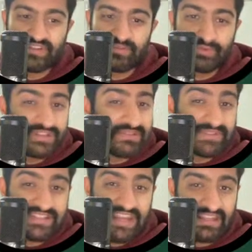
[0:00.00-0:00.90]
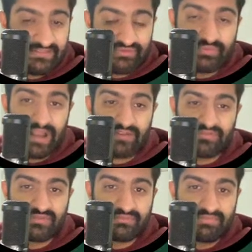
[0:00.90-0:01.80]
going to really be staying at fullback
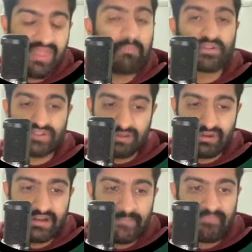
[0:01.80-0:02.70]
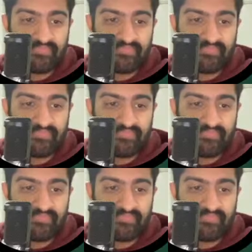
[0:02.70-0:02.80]
for that much longer.